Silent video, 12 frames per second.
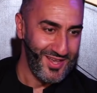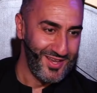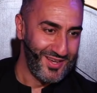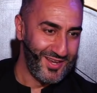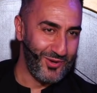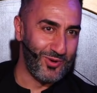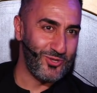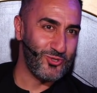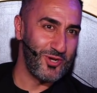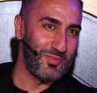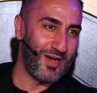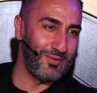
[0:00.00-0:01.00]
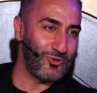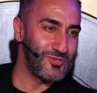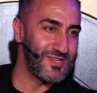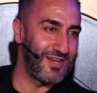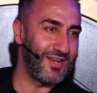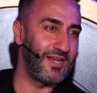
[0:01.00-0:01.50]
He went to Imam
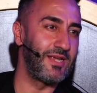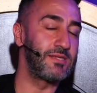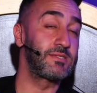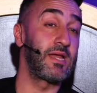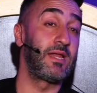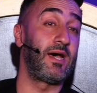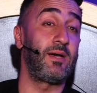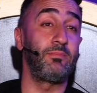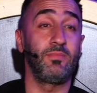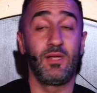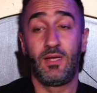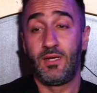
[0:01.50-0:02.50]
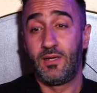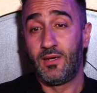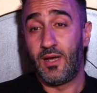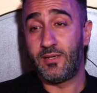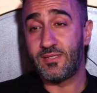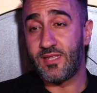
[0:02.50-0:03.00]
al-Hussein alayhi salam
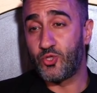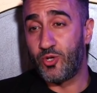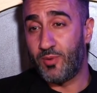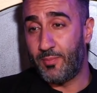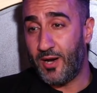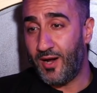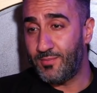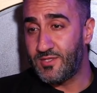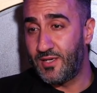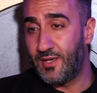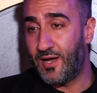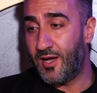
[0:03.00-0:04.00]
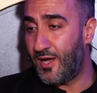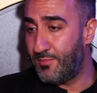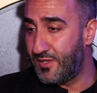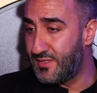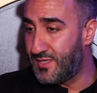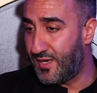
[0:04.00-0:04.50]
and he said to him, Aba Abdullah, I'm
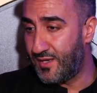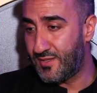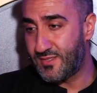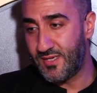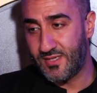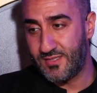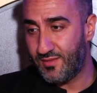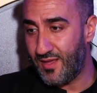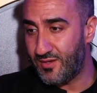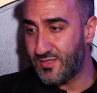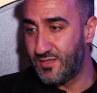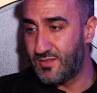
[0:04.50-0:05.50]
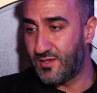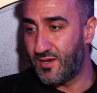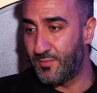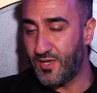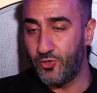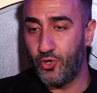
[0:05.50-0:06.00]
in debt, 60,000
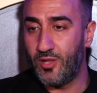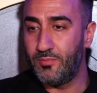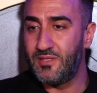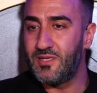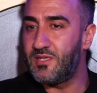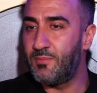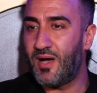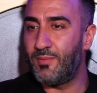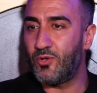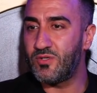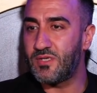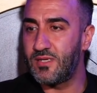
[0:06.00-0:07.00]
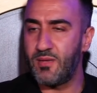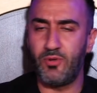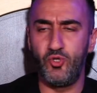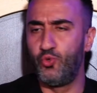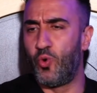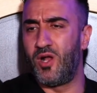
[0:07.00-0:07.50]
dirham, can you help me? Did Imam al-Hussein say,
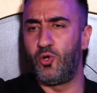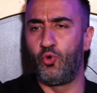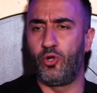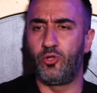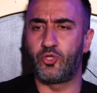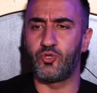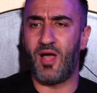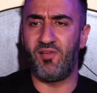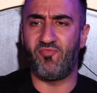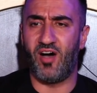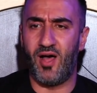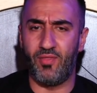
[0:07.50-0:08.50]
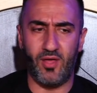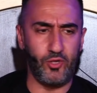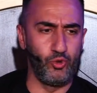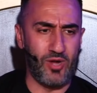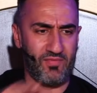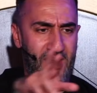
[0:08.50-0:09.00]
but you weren't loyal to my father?
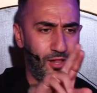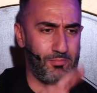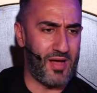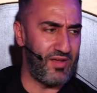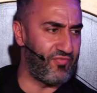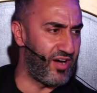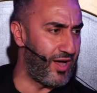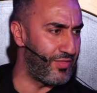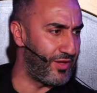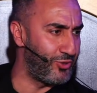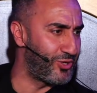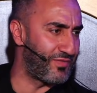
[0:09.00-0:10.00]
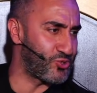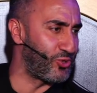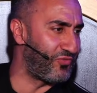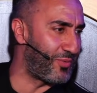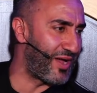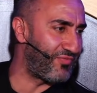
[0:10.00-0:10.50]
You never helped my father? You never
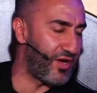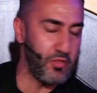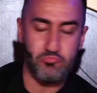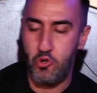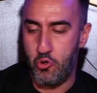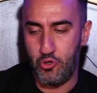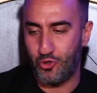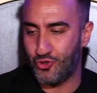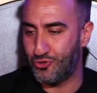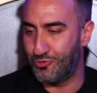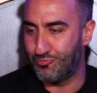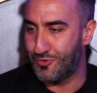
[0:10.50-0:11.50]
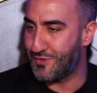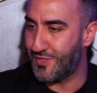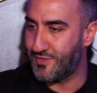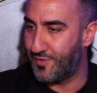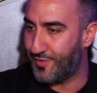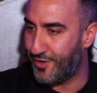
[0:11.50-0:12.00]
stood for my father? No, on the contrary,
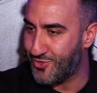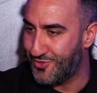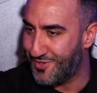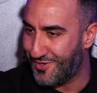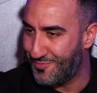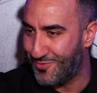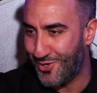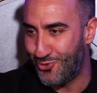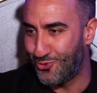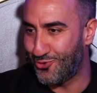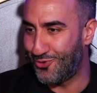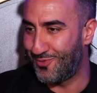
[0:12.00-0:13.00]
60,000 dirham, there you go.